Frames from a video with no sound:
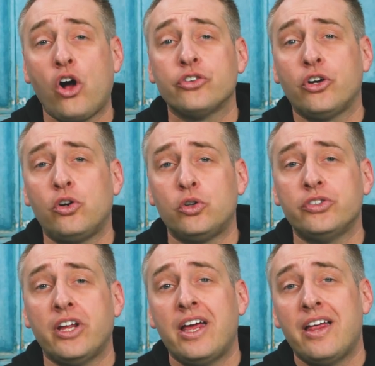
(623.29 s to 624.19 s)
All
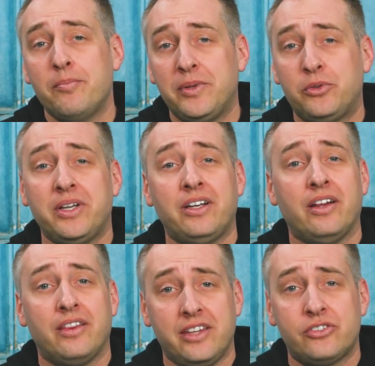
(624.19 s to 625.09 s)
told, between
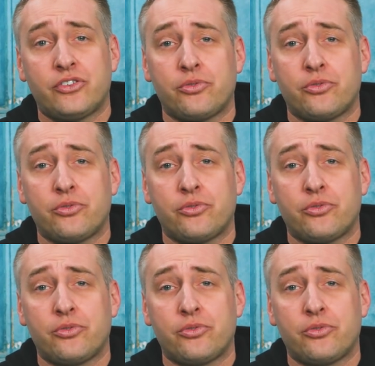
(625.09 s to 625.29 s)
these